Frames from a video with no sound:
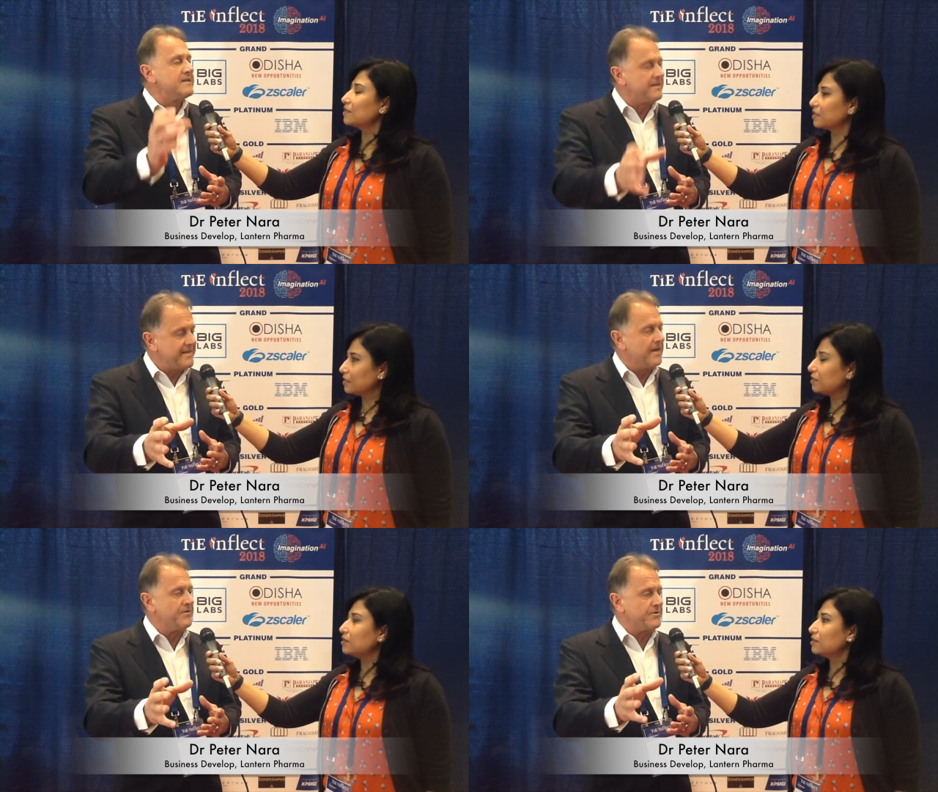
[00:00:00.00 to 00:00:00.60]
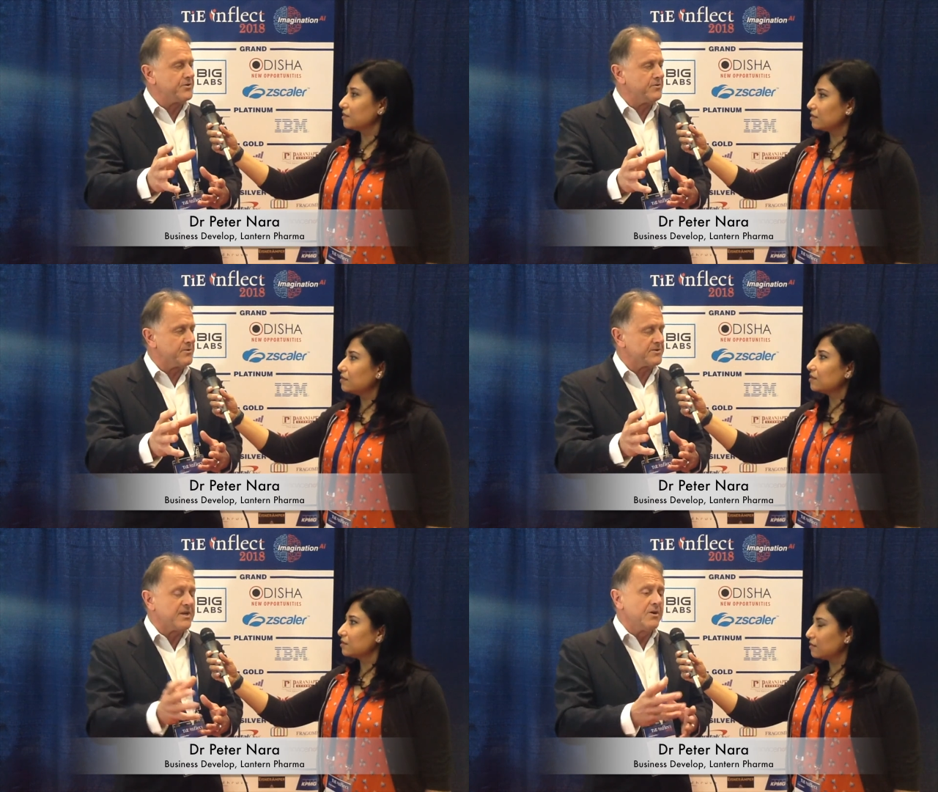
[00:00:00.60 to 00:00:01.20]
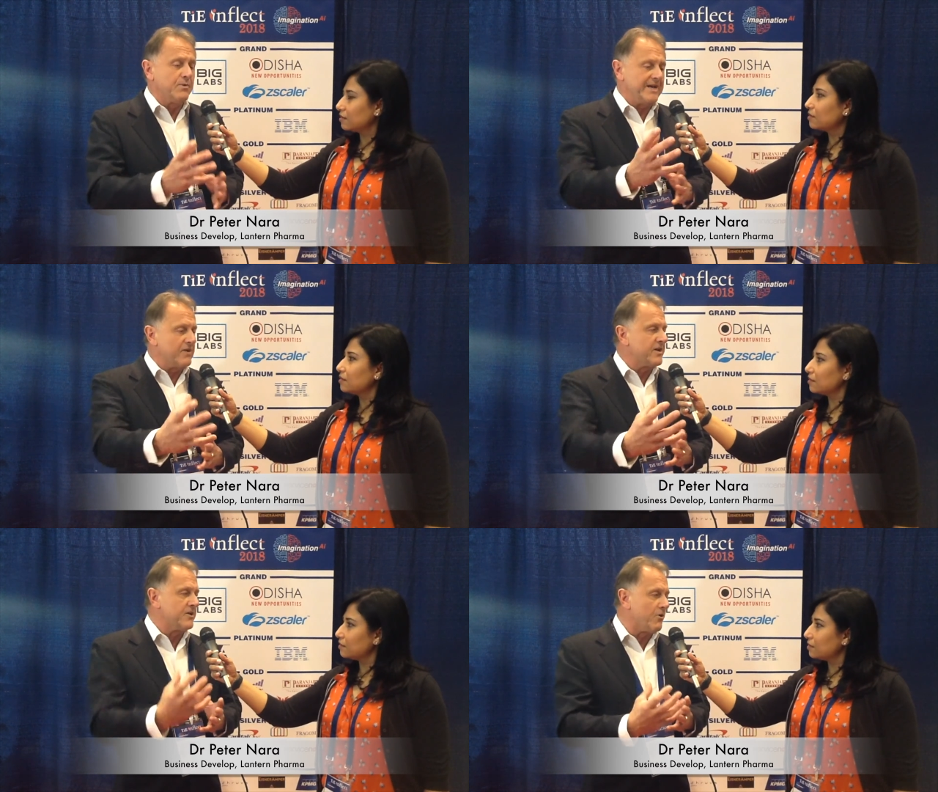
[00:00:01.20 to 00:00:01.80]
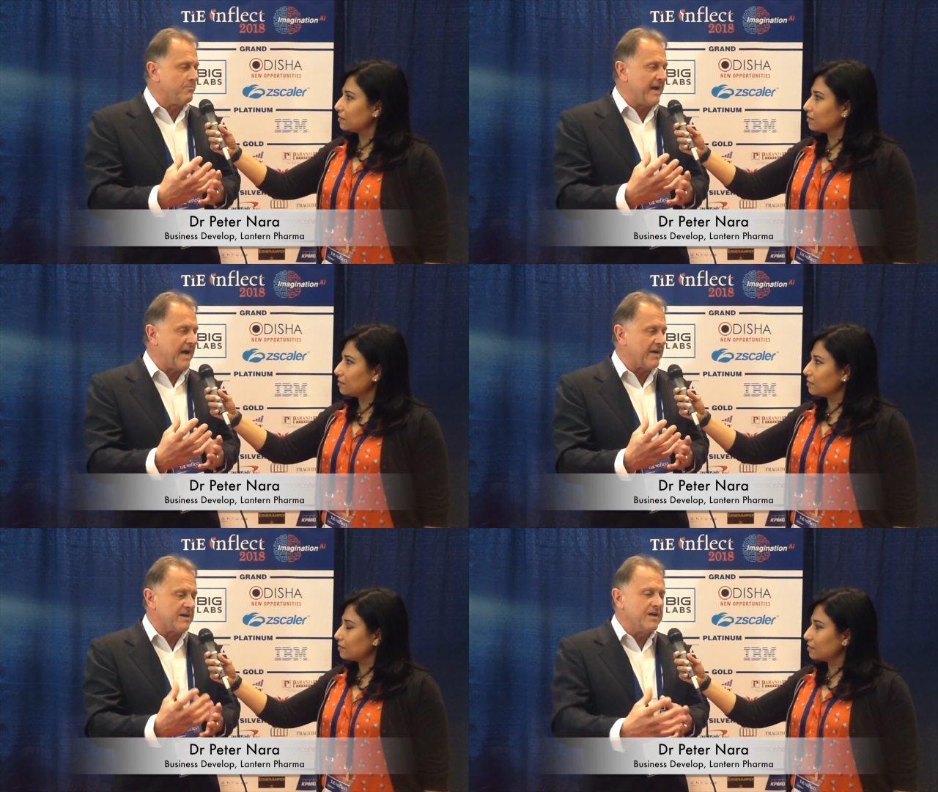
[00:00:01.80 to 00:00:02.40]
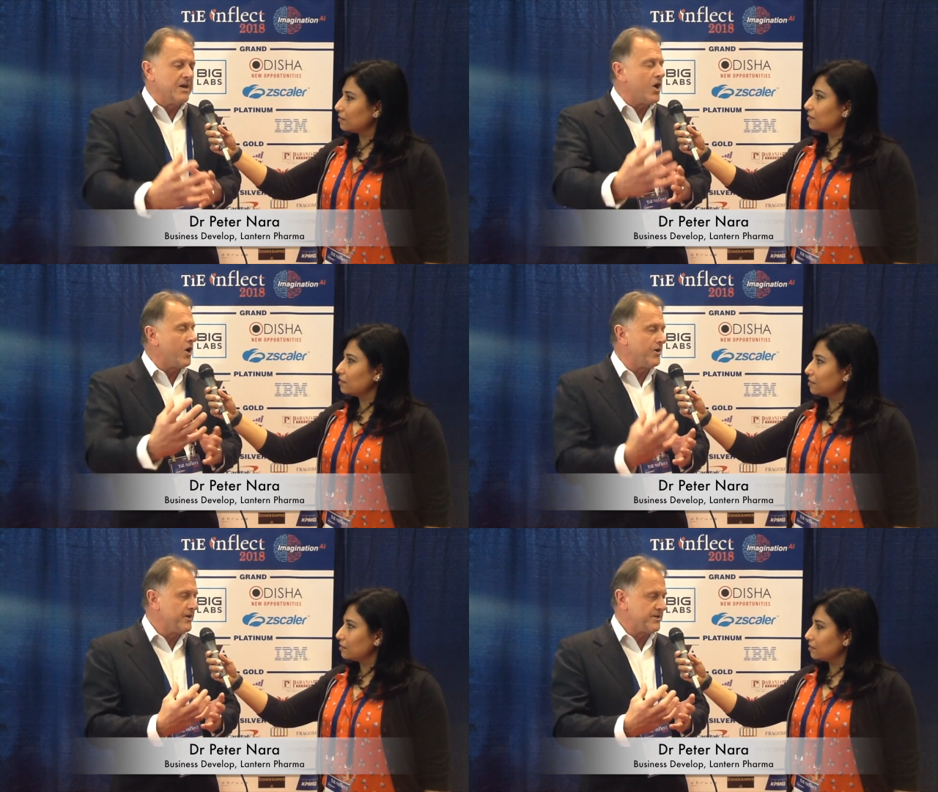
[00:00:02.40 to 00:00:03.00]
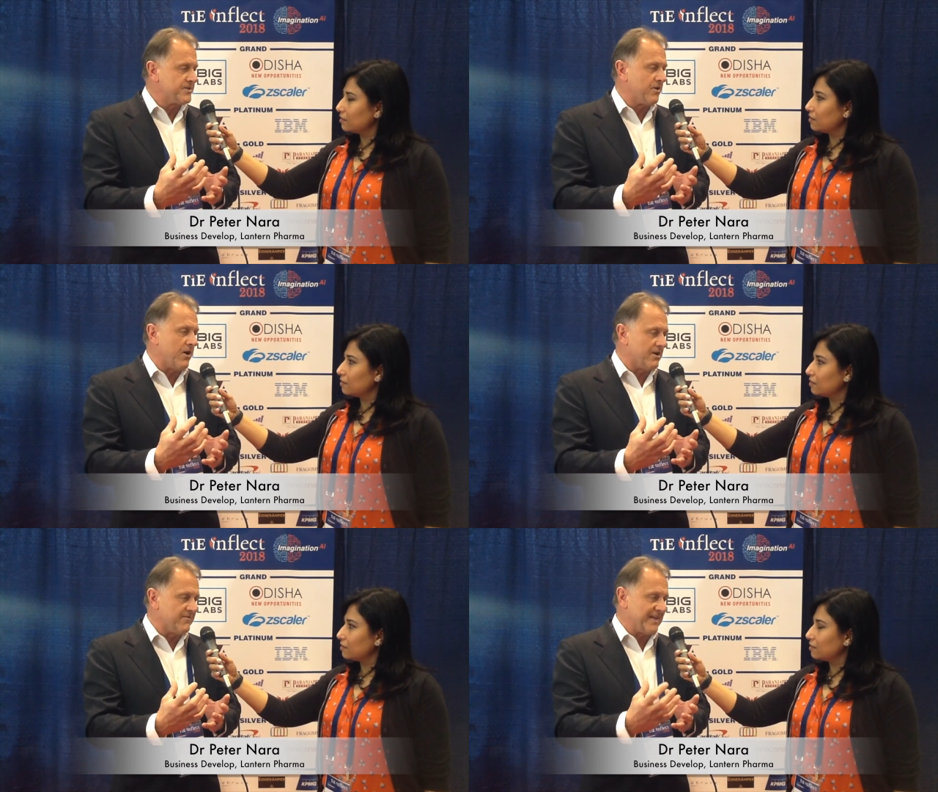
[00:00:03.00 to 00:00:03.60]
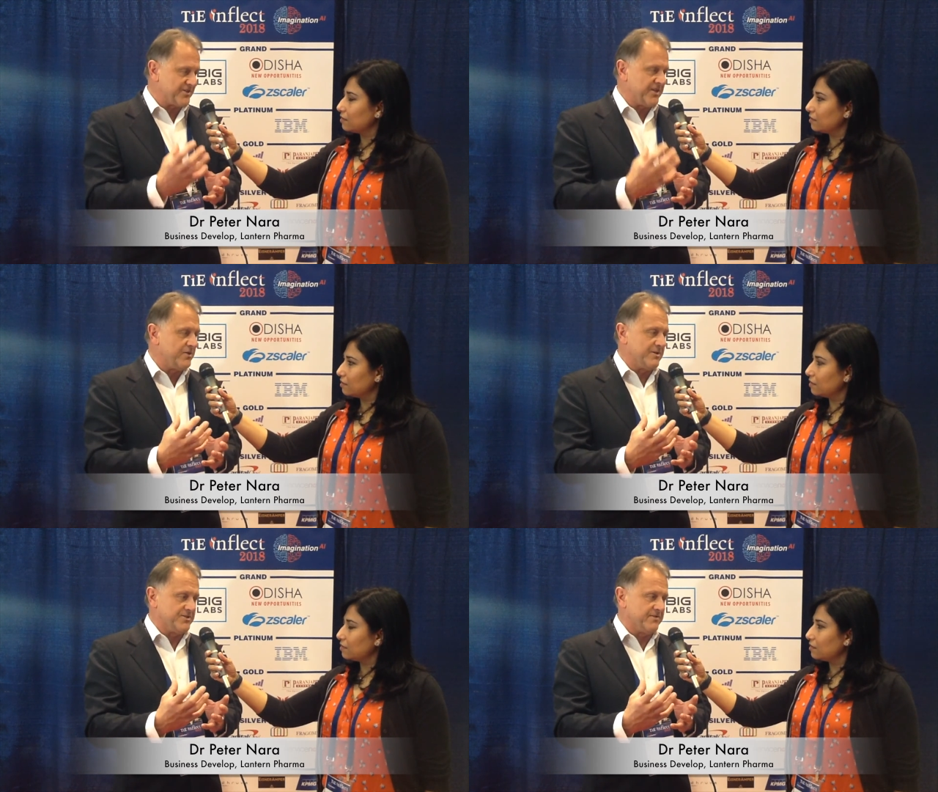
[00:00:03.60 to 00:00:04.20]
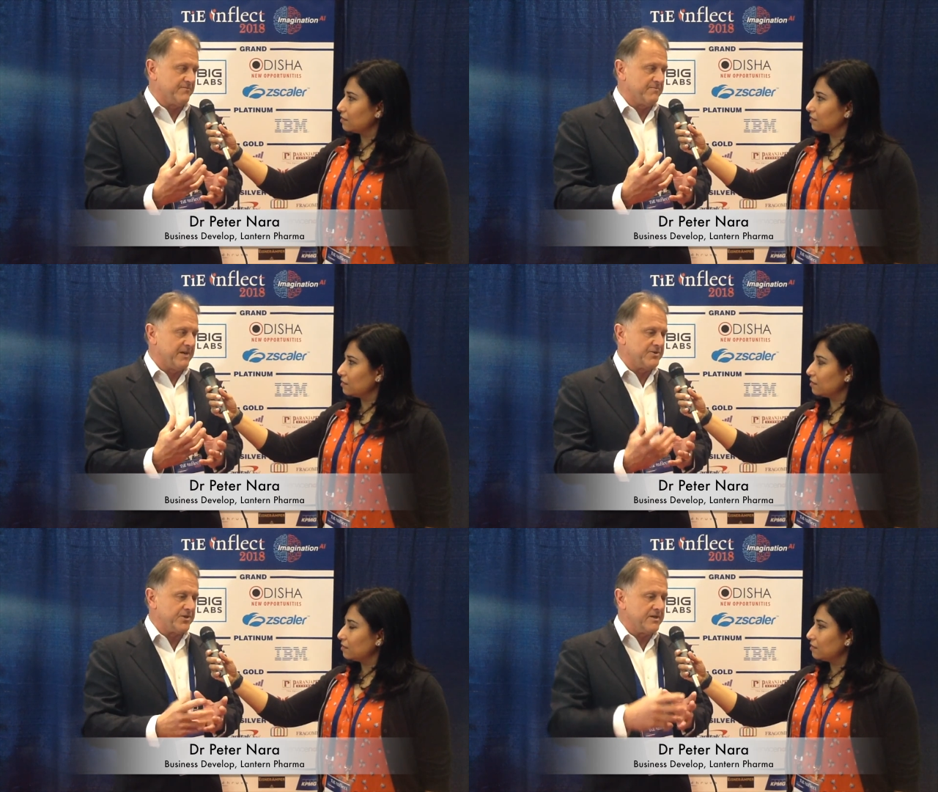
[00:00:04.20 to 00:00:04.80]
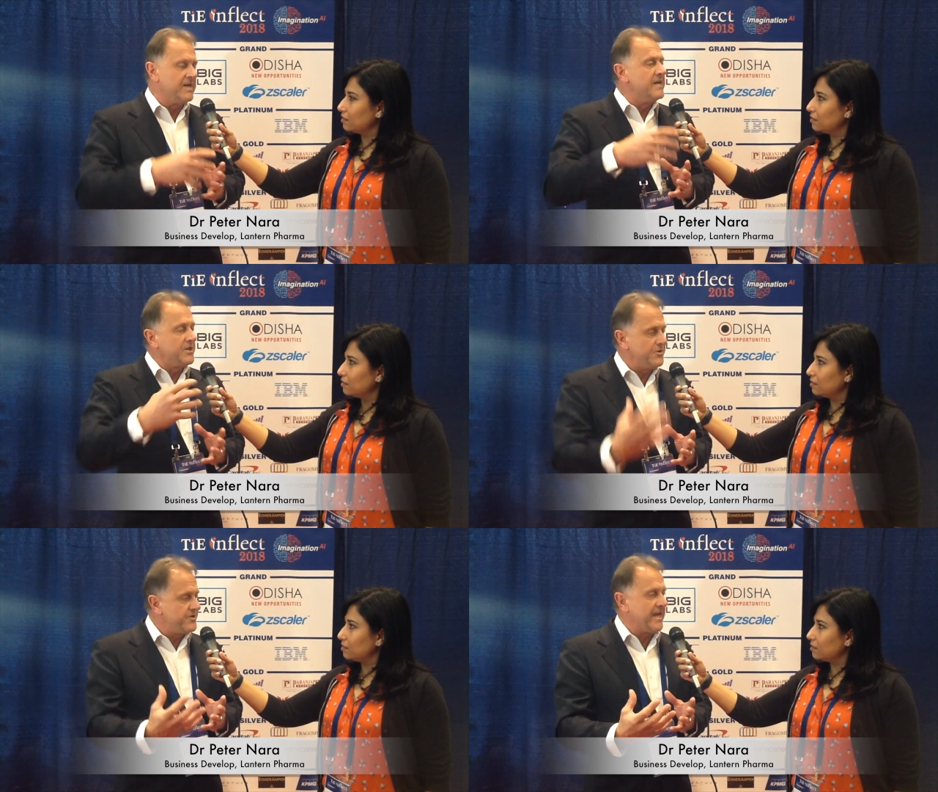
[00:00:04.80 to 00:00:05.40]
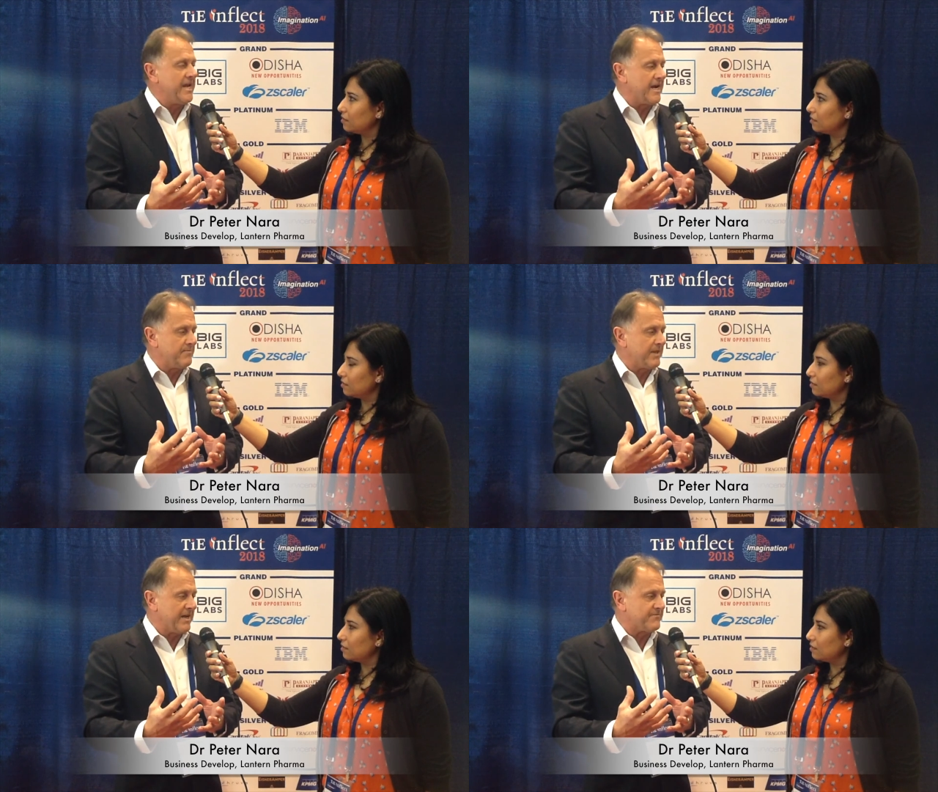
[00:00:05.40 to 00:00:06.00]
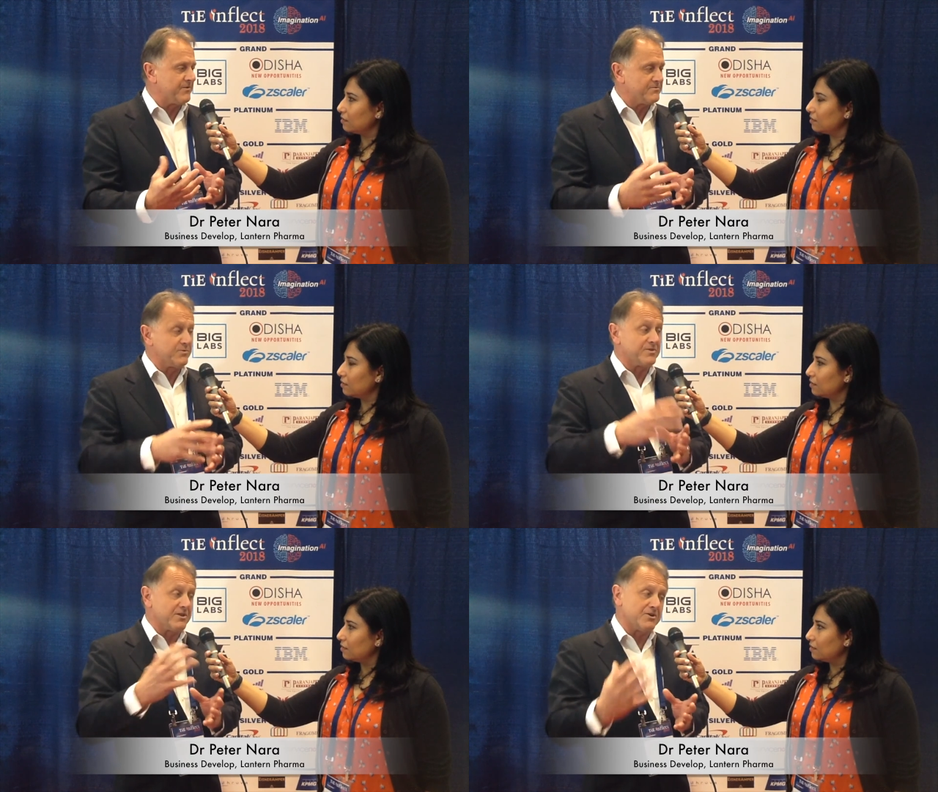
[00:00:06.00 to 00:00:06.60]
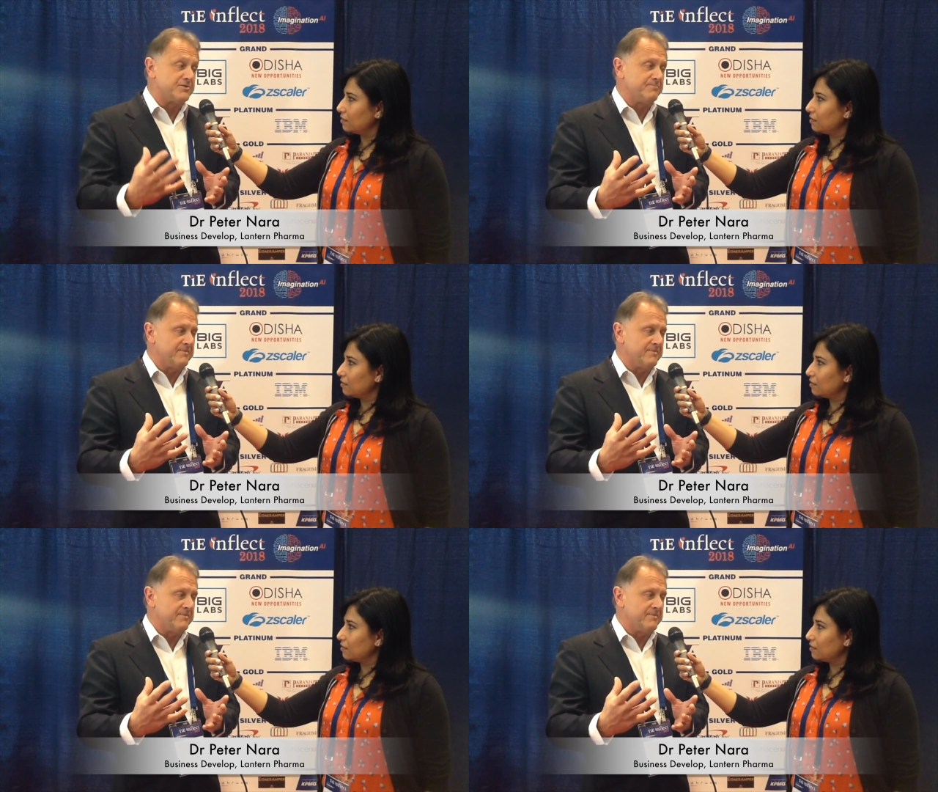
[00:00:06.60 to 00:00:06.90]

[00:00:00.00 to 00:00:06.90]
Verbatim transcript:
Speaker 1: to the other tumors. We now can go back, harness all of that sequence information, use AI platforms with large